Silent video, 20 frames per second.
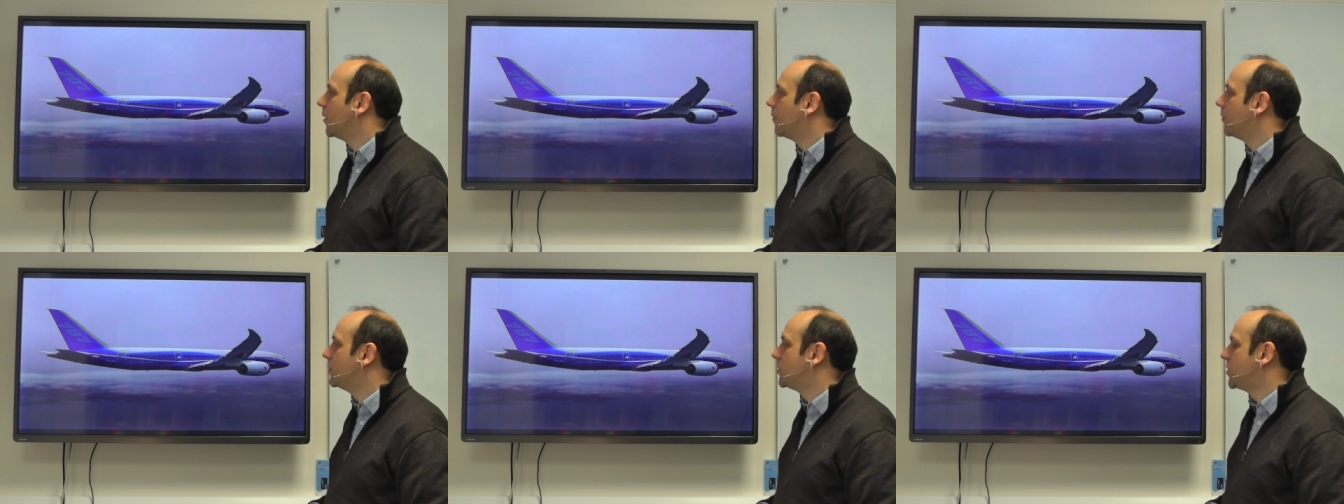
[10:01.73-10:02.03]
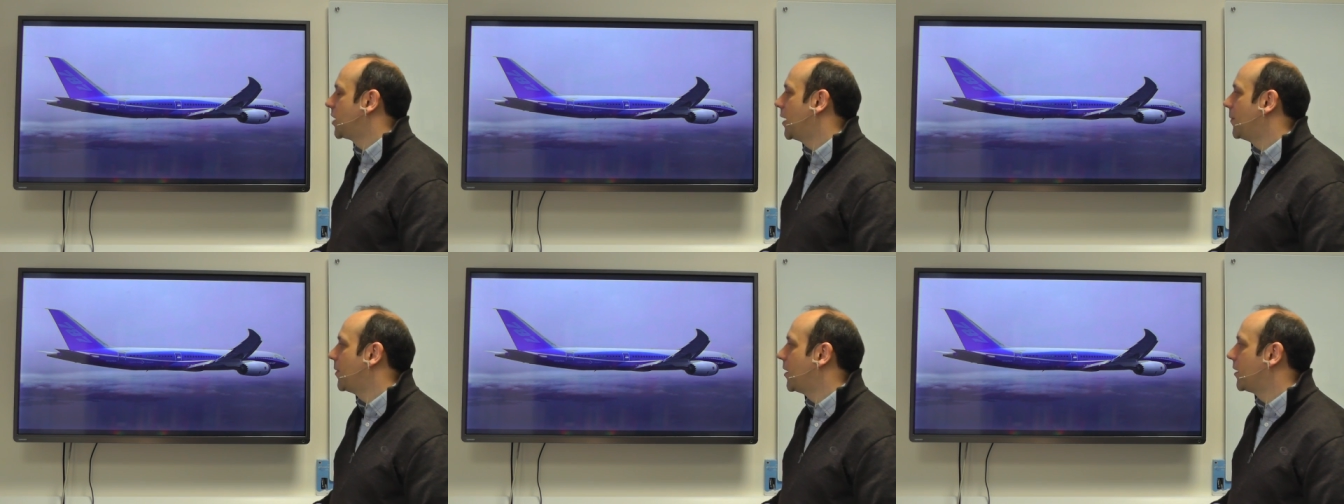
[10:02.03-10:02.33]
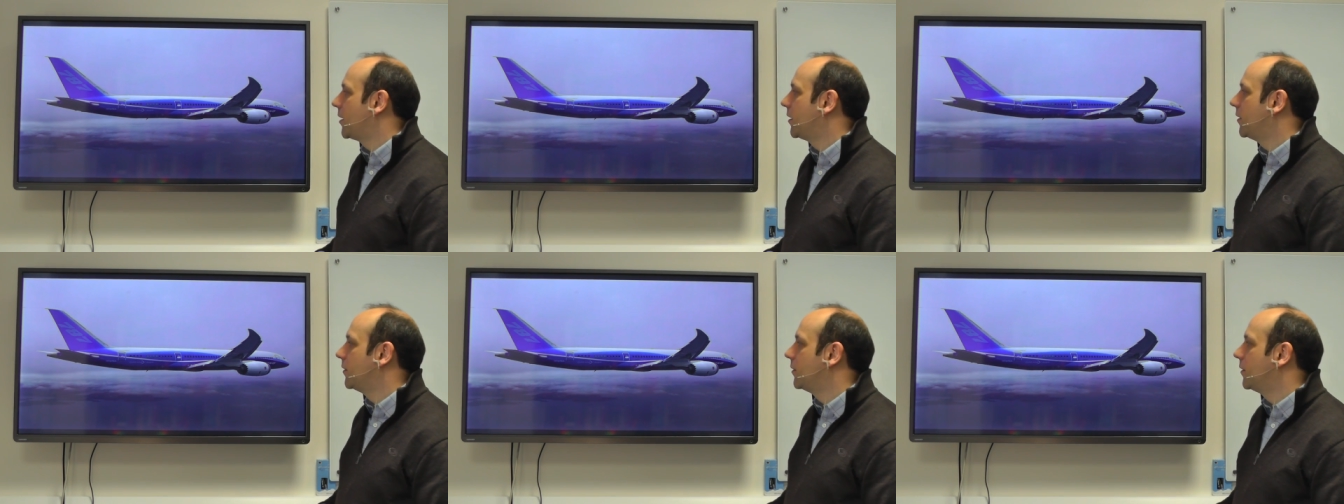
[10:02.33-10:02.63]
which came
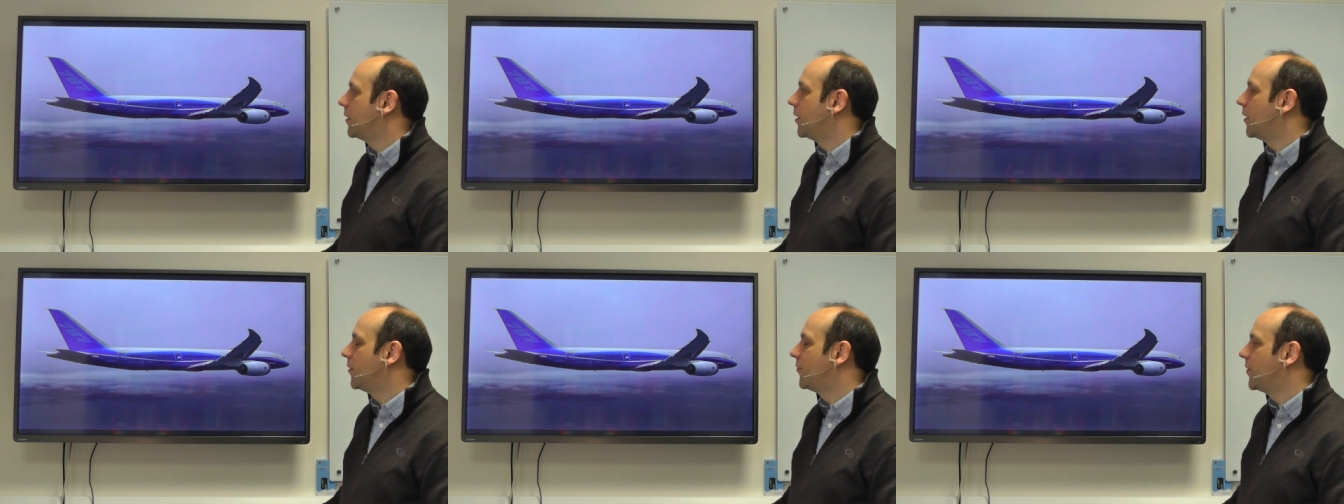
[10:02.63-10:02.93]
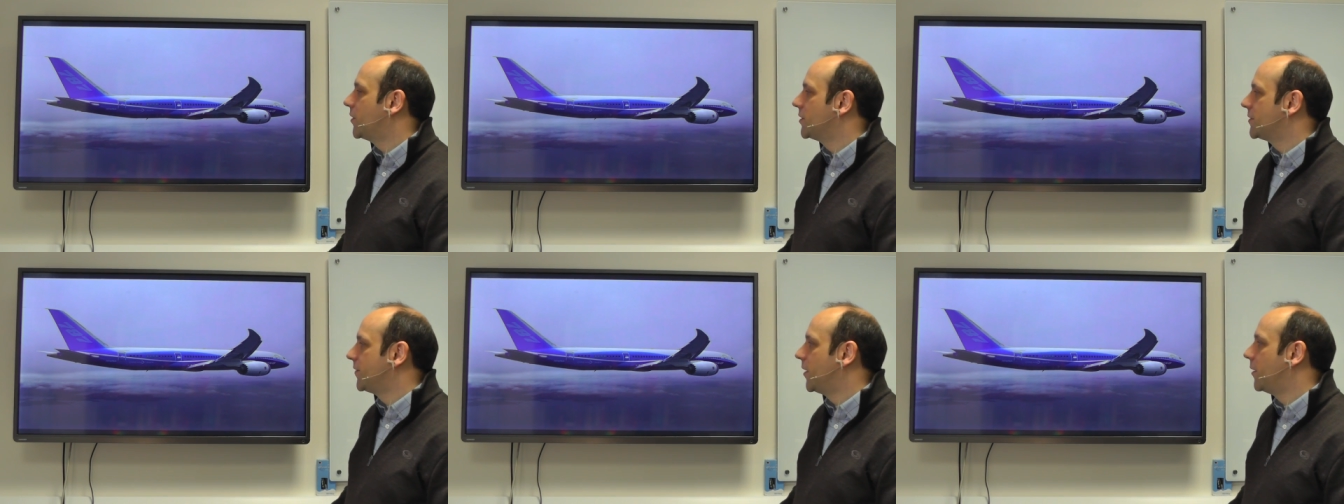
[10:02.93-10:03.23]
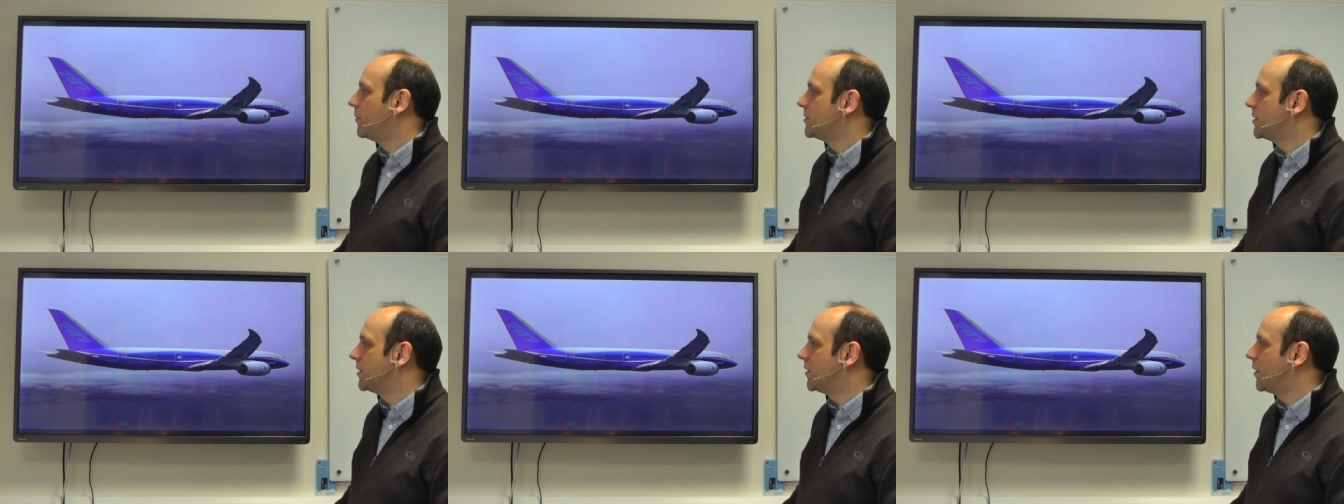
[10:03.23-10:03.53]
out in uh, first
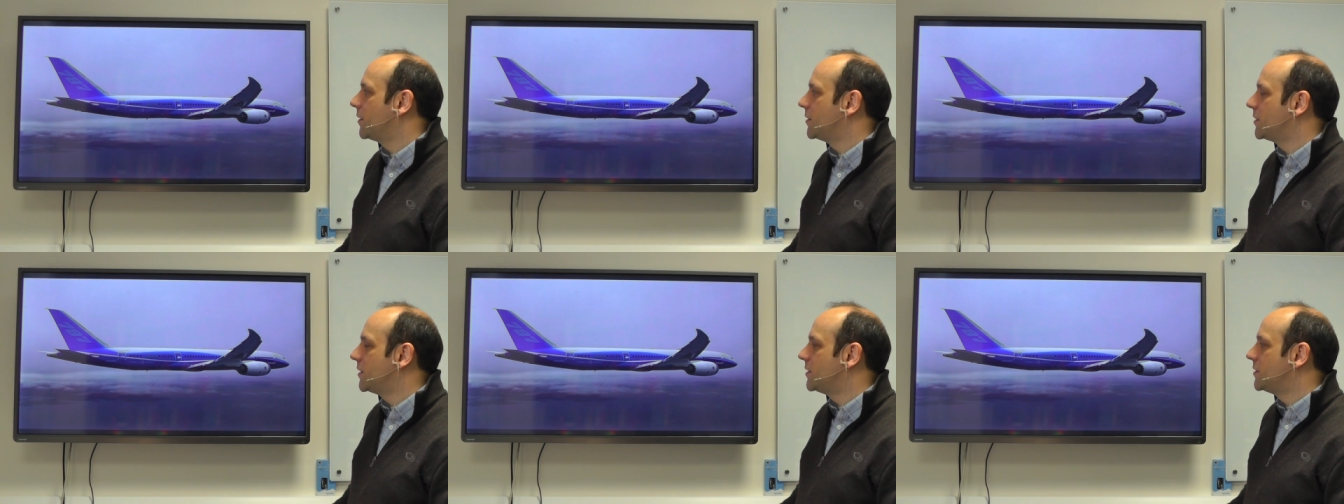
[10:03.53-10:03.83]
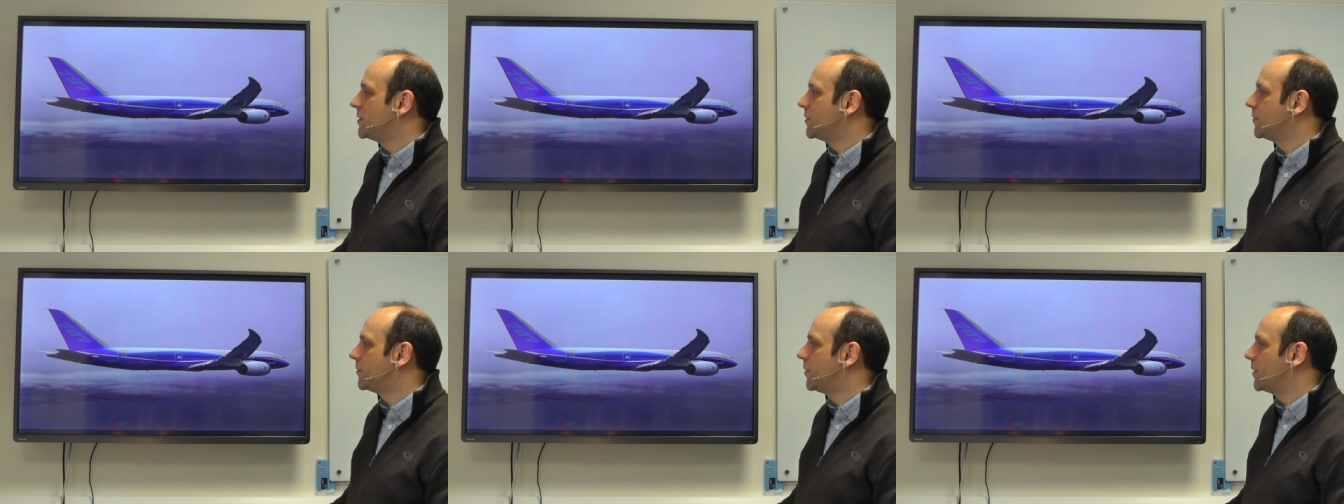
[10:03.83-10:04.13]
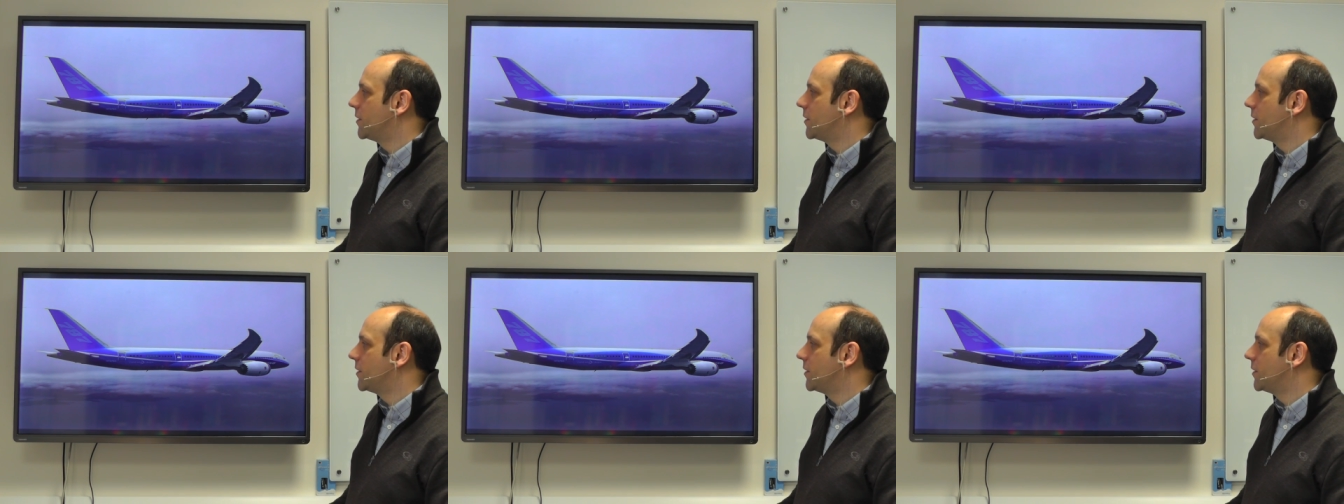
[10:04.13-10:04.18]
flight was in 1982 or